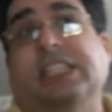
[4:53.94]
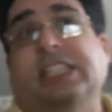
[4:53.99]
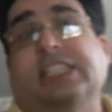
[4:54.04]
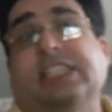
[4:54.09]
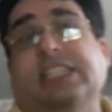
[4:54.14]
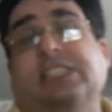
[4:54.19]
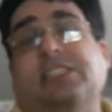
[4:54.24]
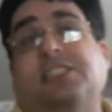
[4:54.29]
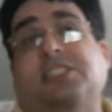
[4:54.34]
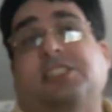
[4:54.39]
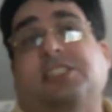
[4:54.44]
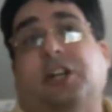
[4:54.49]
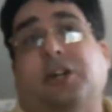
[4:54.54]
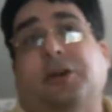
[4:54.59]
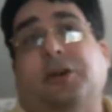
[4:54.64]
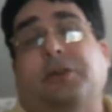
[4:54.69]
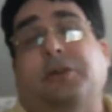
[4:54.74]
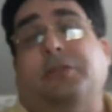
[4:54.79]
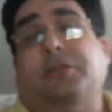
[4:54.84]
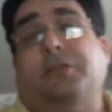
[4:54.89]

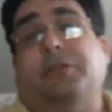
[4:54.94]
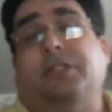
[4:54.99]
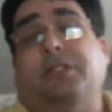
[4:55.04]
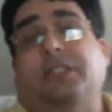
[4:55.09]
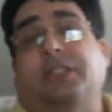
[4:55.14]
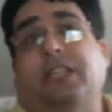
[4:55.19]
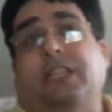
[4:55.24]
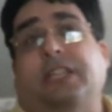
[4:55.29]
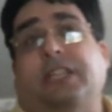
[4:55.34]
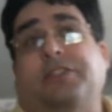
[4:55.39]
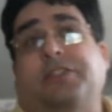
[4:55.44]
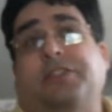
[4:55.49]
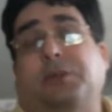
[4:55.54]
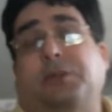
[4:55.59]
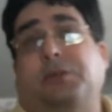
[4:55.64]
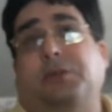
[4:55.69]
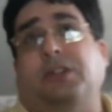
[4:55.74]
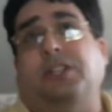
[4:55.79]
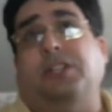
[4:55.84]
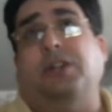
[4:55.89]
So if
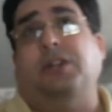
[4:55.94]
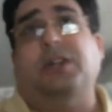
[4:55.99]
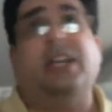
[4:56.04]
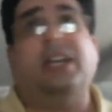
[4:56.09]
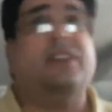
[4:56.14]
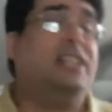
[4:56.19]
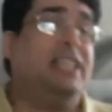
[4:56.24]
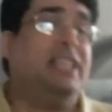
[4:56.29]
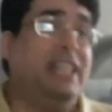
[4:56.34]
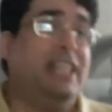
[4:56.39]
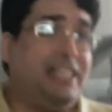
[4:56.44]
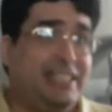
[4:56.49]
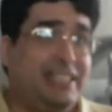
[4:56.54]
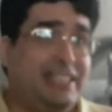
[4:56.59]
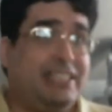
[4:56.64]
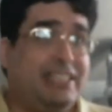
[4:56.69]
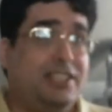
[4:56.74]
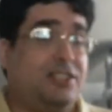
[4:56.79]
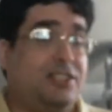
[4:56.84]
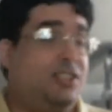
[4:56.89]
you don't have any
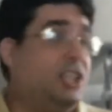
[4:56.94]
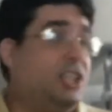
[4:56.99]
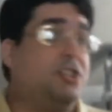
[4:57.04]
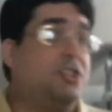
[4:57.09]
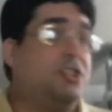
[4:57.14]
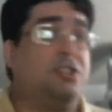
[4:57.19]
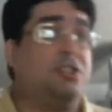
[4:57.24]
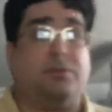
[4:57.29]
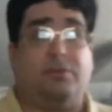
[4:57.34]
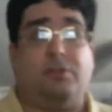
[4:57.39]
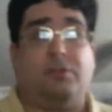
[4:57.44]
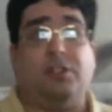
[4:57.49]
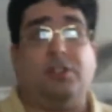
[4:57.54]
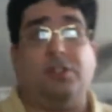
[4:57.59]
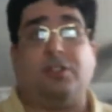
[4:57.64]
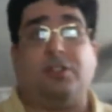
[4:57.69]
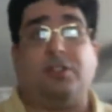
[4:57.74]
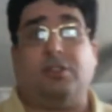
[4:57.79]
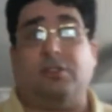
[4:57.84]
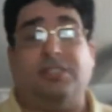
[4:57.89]
ideas, there's
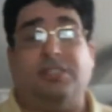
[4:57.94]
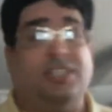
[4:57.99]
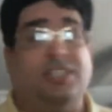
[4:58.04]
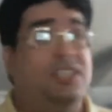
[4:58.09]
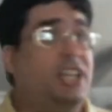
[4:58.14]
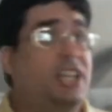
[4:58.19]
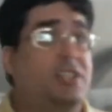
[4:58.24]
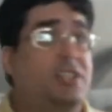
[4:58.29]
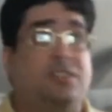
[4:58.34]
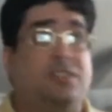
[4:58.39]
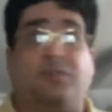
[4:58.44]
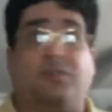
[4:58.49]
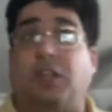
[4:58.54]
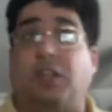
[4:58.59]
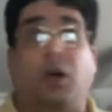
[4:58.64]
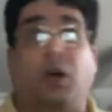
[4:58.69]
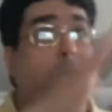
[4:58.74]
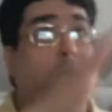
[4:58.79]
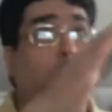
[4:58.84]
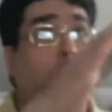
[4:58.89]
suggestions for the
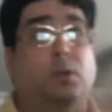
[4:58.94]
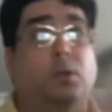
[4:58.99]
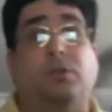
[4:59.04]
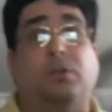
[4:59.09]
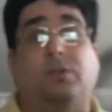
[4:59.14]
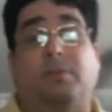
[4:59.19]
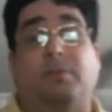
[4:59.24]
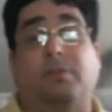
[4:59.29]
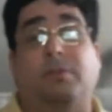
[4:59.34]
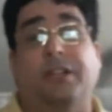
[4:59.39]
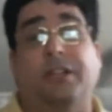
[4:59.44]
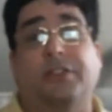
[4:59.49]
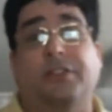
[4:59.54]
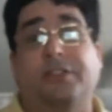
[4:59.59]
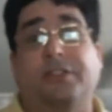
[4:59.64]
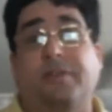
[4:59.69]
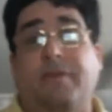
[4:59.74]
whole month.